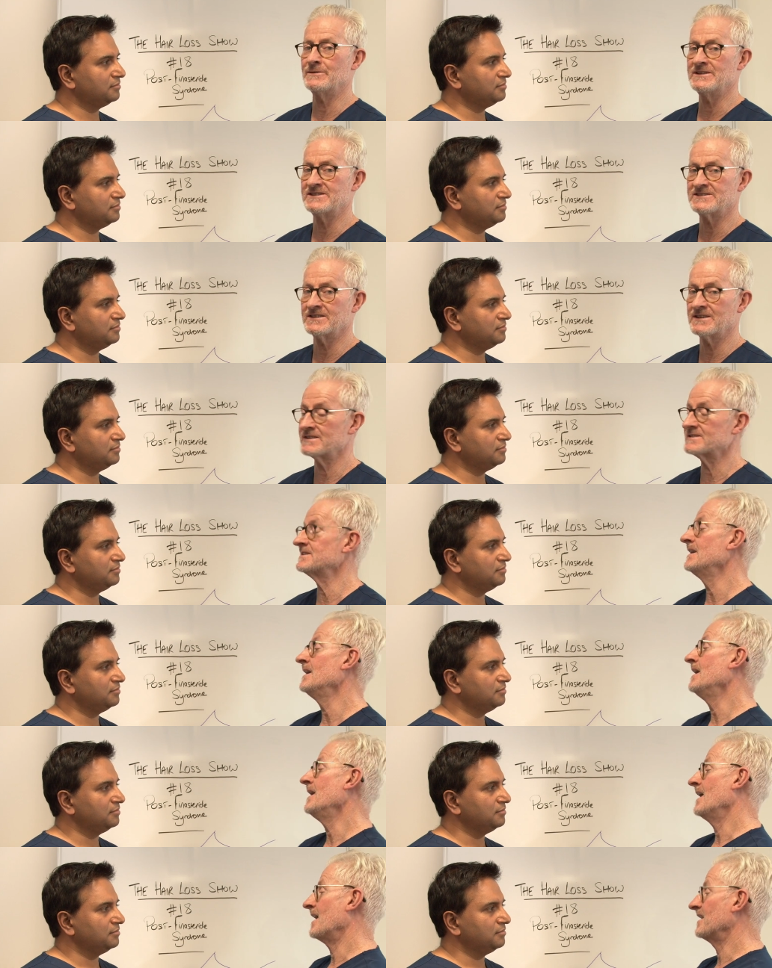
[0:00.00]
Speaker 1: incidence
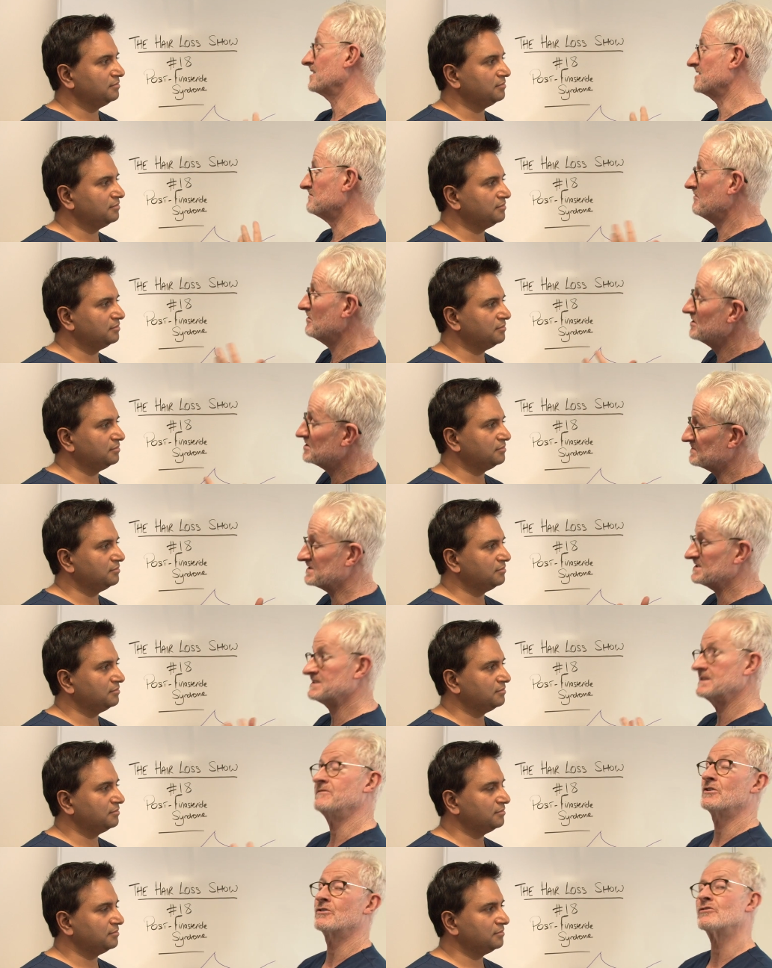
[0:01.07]
and a very
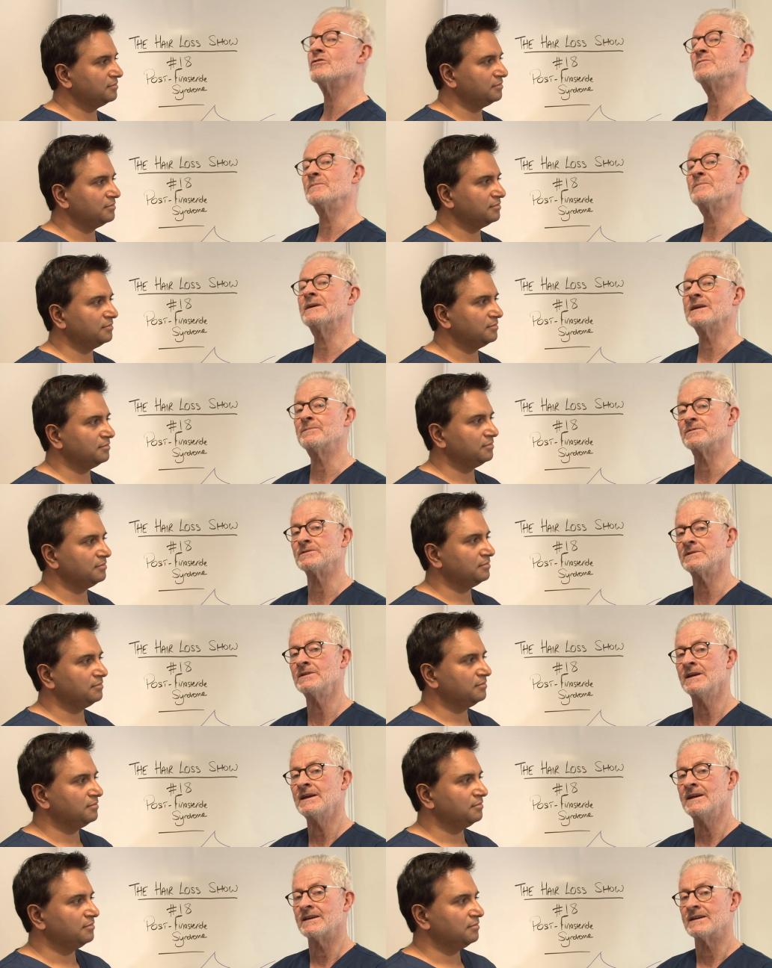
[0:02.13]
specific group of people
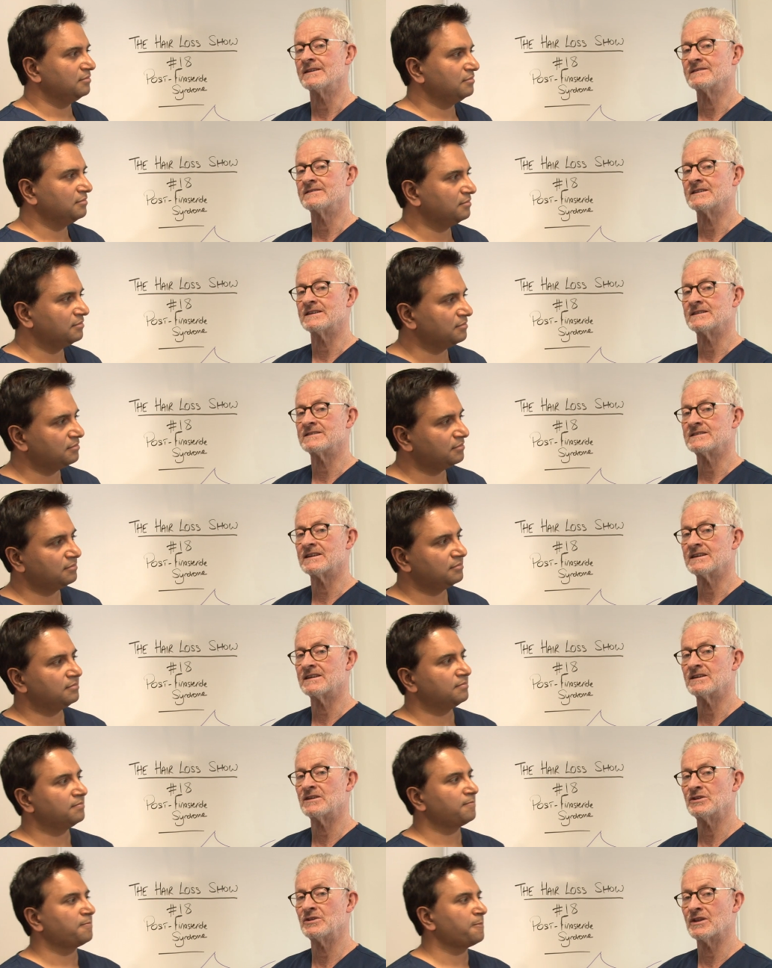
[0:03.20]
uh, that,
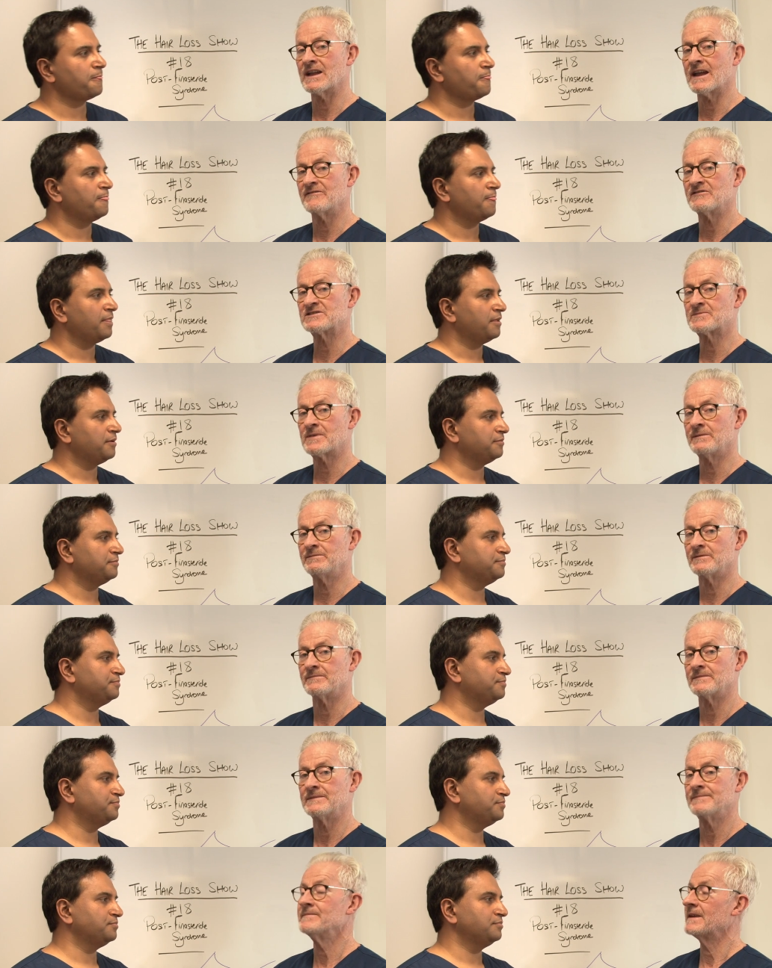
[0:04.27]
uh, that have this
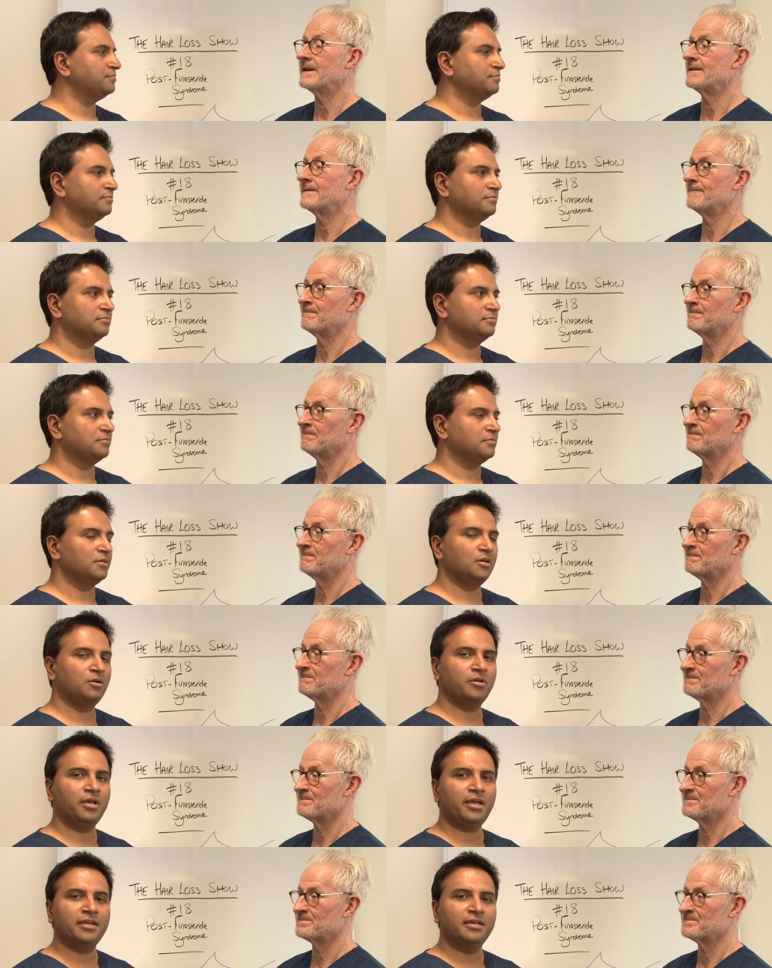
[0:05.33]
problem.
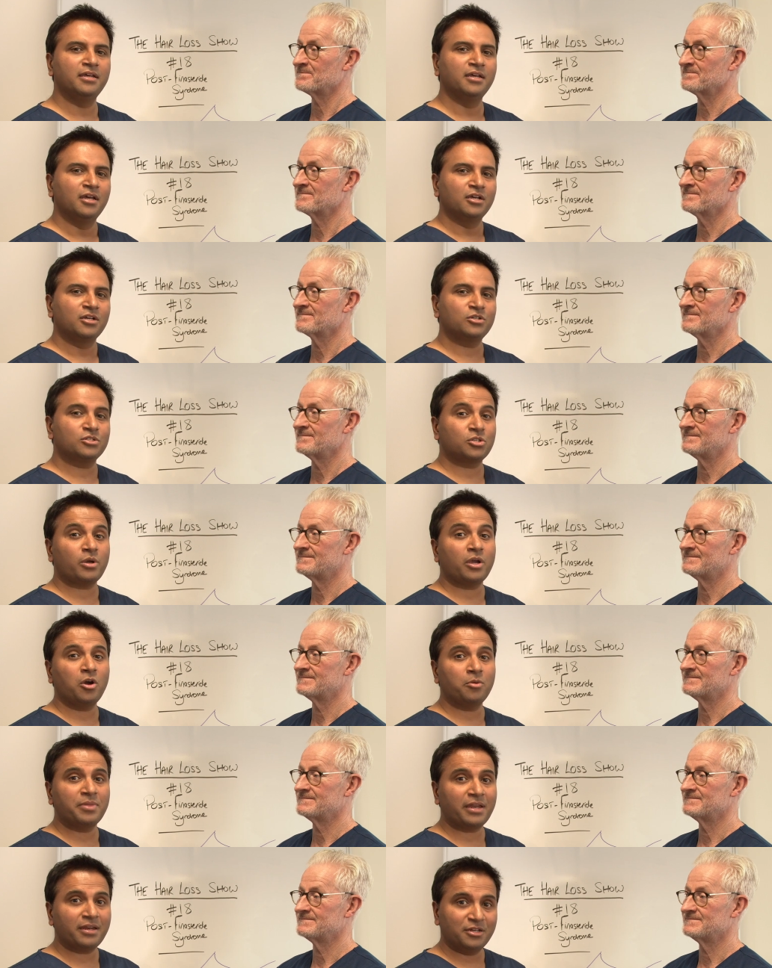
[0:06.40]
Speaker 2: Okay, good. So I
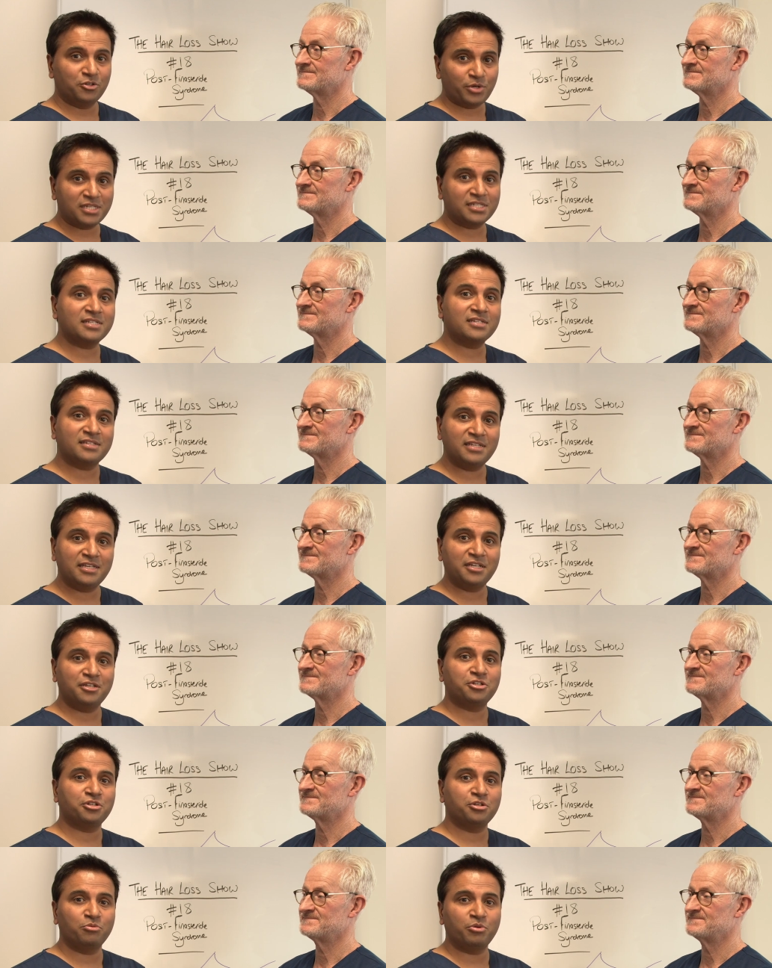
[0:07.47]
hope that addresses the
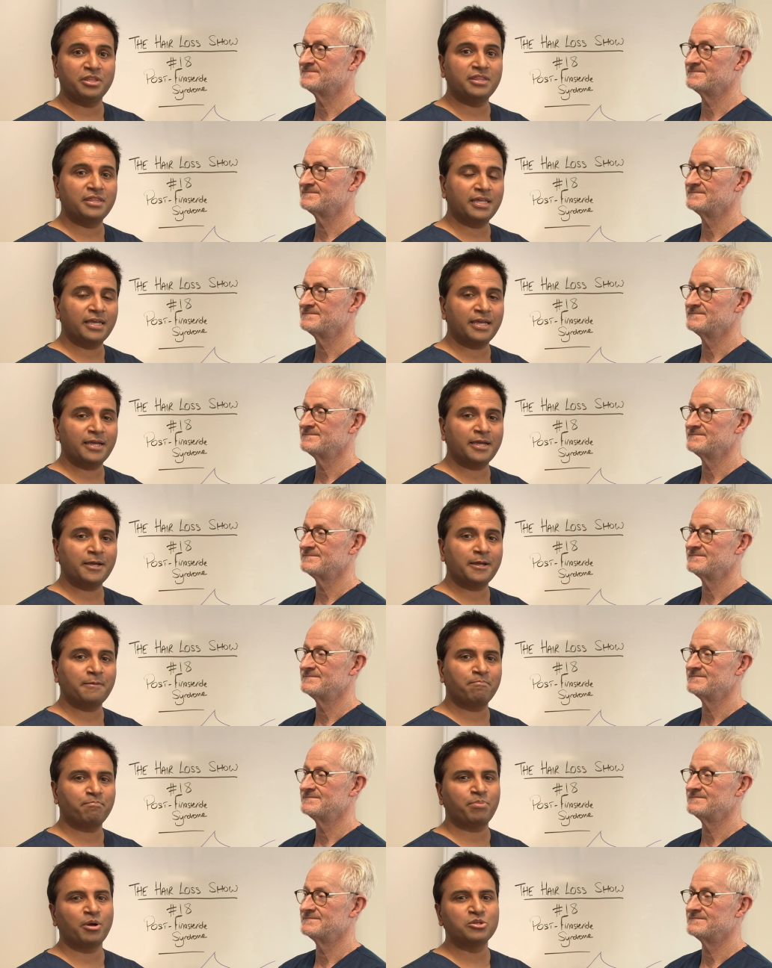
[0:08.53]
issue with uh,
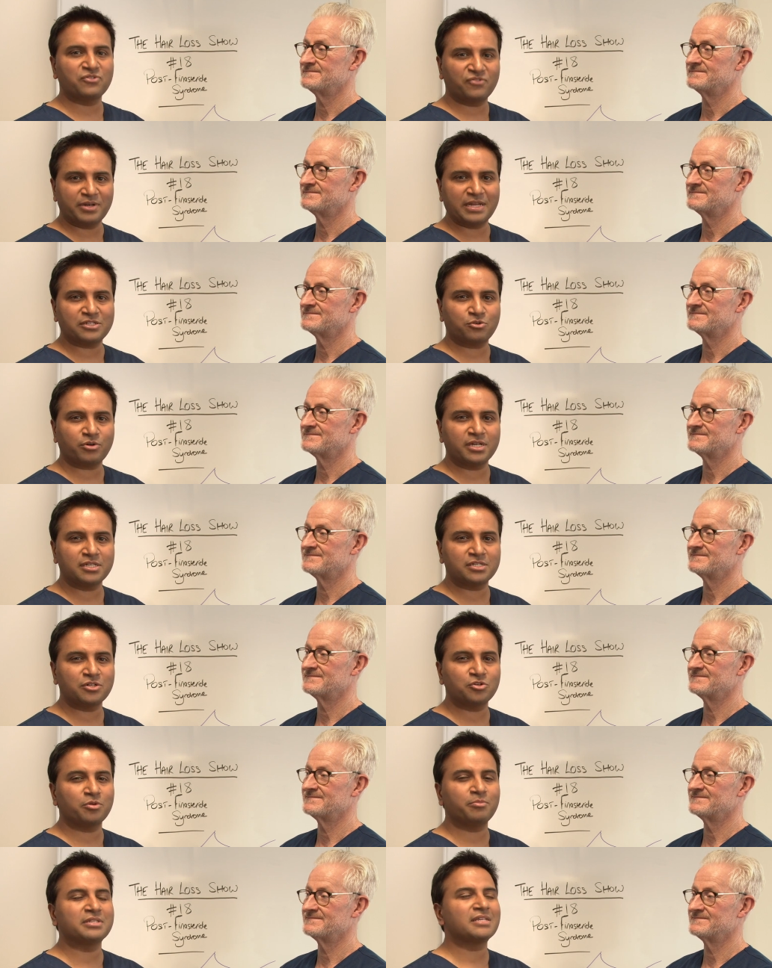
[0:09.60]
post-finasteride
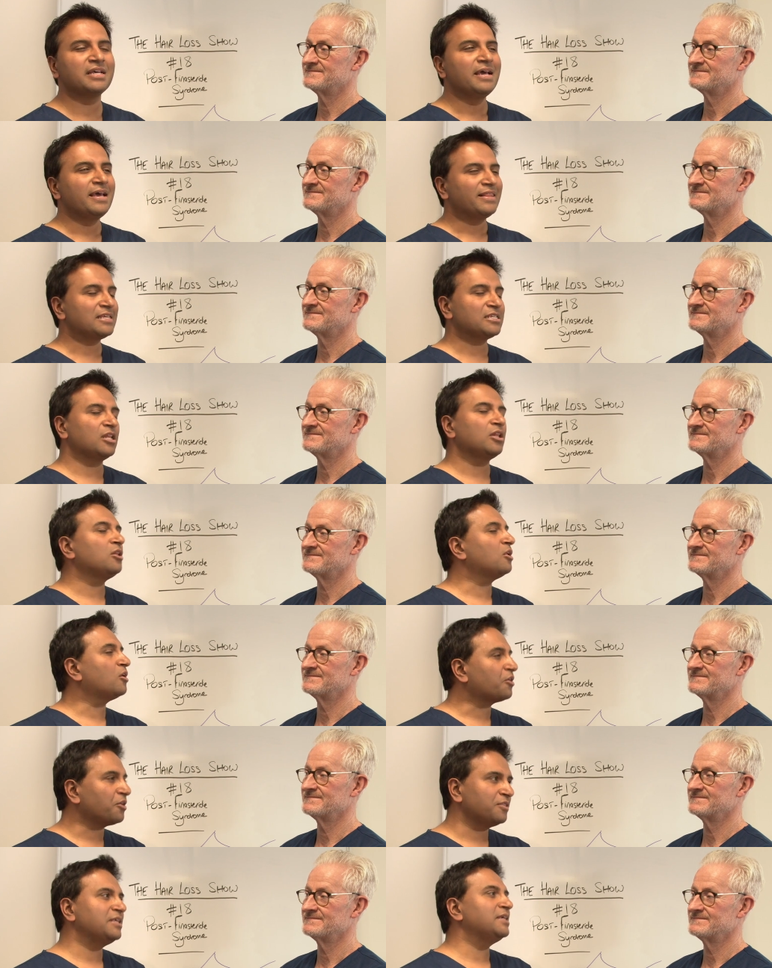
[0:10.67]
syndrome. It's, there's a
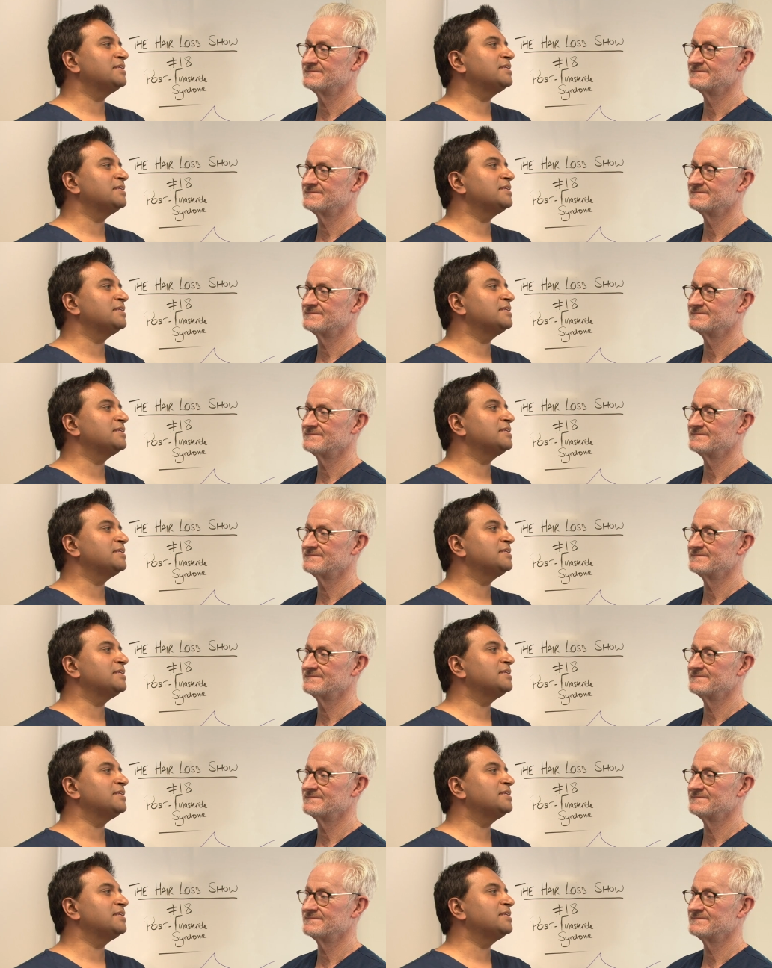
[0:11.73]
lot on the